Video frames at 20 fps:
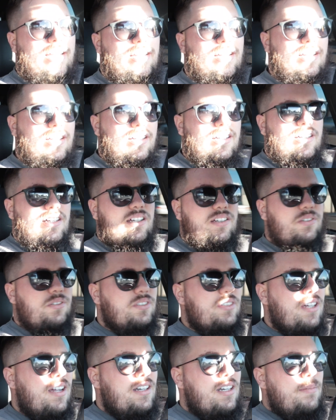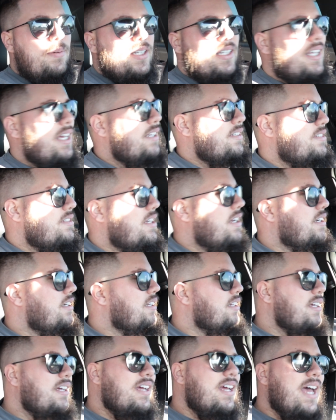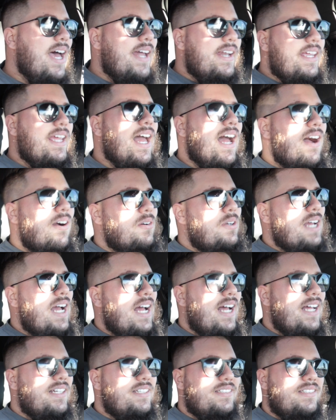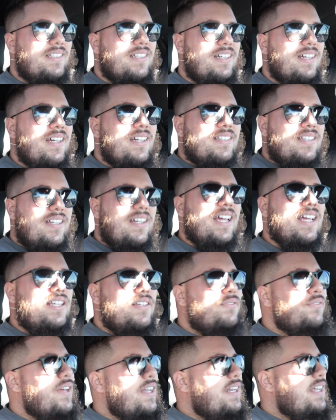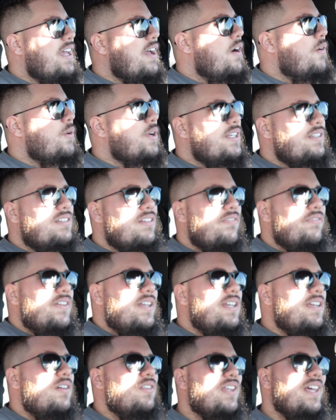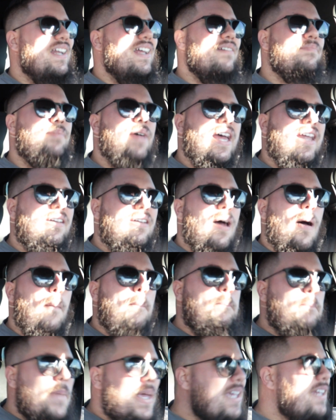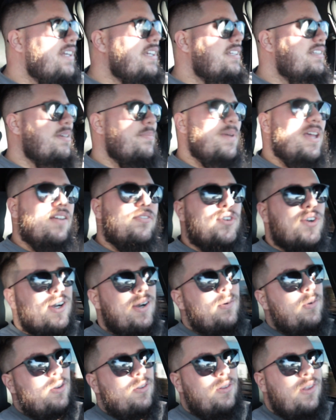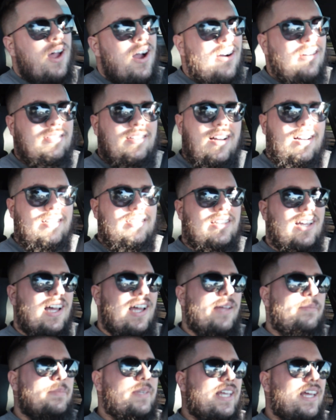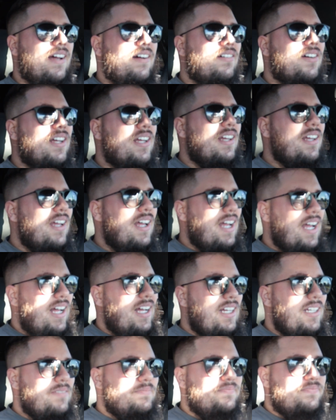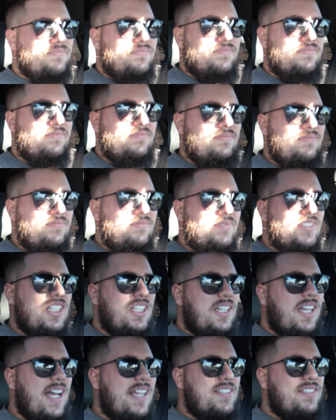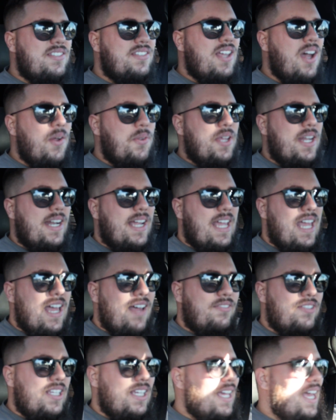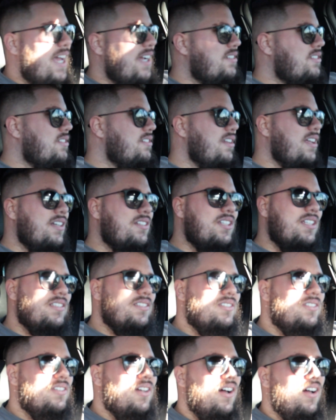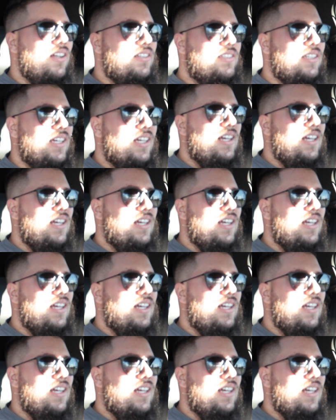I'm sorry about that, son. Anyhow, guys, today's video is a video that I've been meaning to make for a long time now. You guys know that I have the Xclutch installed.